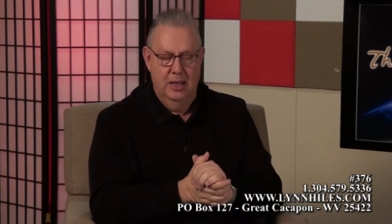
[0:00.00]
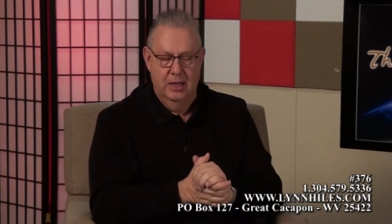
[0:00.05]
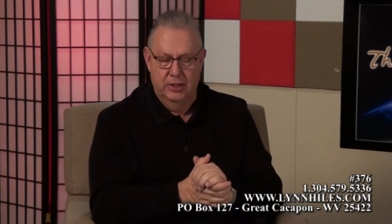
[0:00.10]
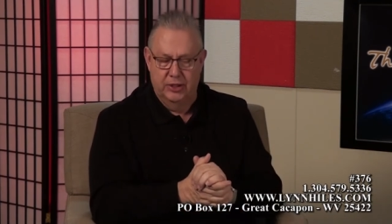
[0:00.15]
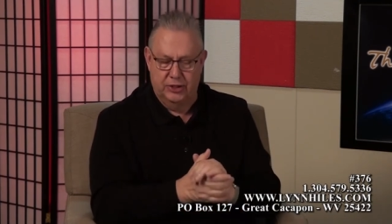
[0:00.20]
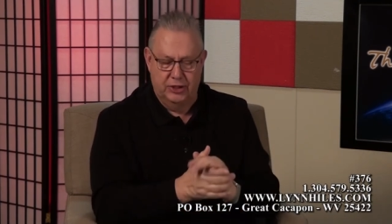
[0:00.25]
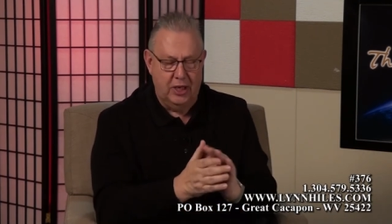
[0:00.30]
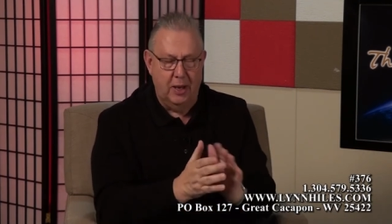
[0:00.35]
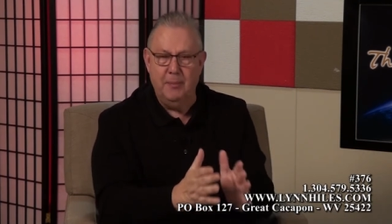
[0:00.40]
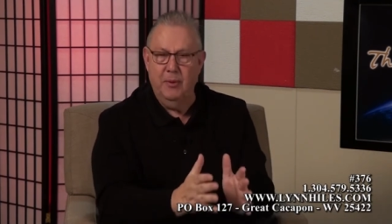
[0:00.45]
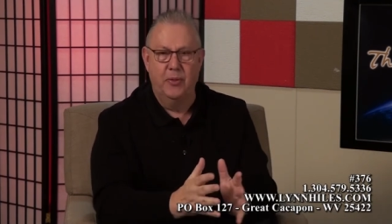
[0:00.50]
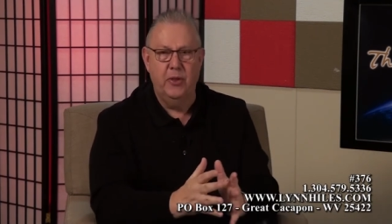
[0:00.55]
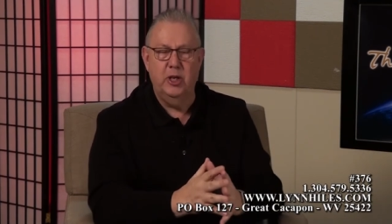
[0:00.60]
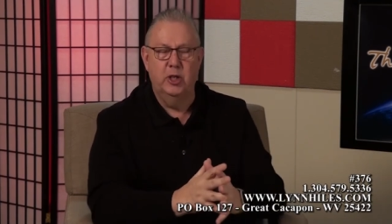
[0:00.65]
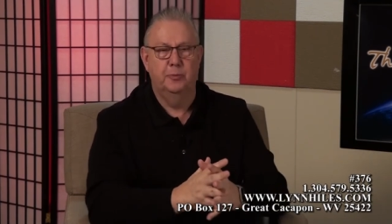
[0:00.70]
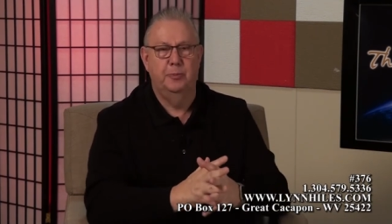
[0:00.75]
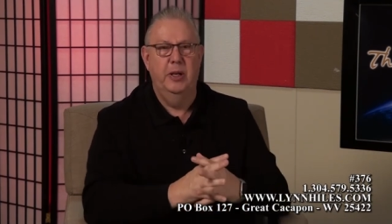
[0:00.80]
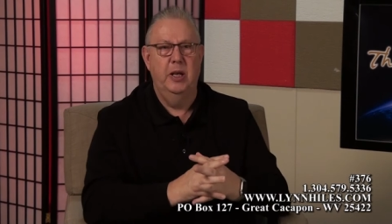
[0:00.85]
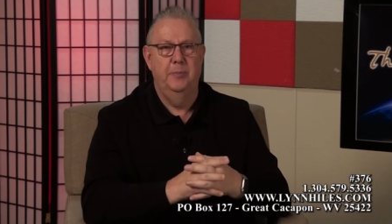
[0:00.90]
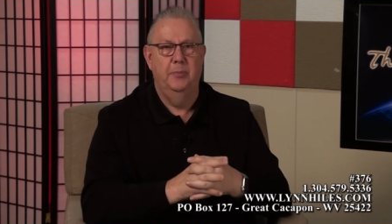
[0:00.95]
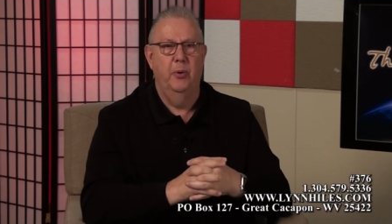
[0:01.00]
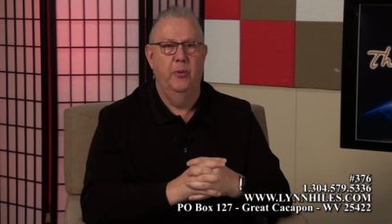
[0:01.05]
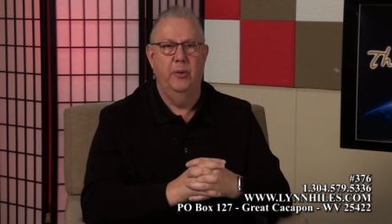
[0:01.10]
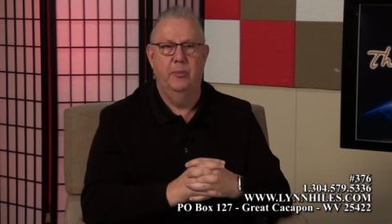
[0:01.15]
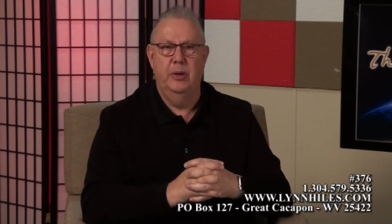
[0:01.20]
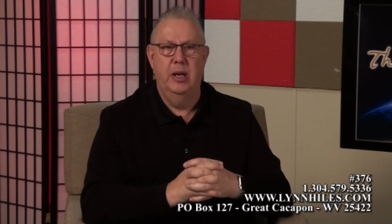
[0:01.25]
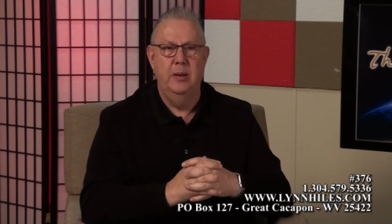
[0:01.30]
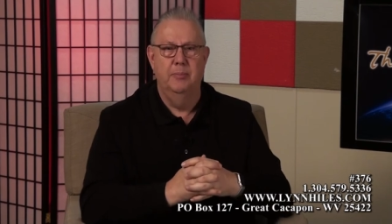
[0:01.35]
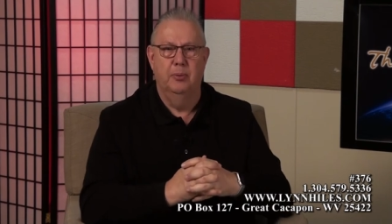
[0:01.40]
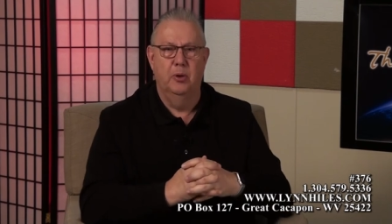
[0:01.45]
Some of these people
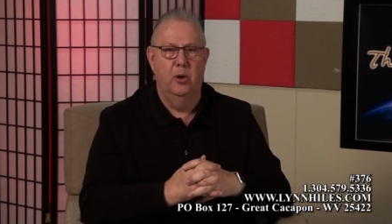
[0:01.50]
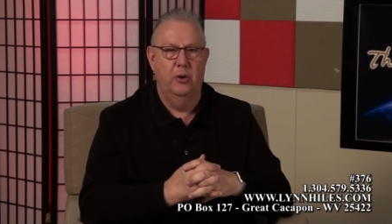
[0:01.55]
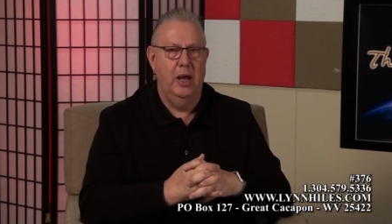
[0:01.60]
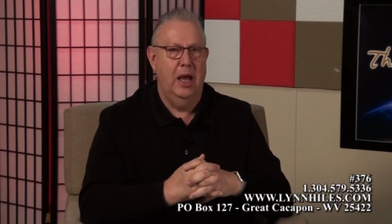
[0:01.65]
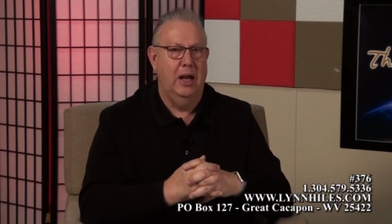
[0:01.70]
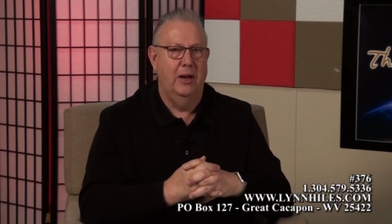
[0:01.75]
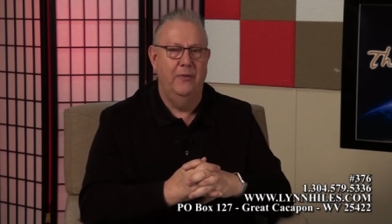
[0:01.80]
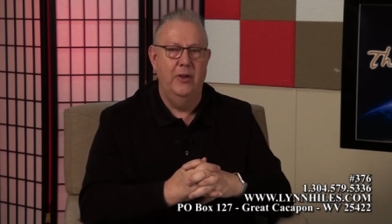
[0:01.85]
that he brought out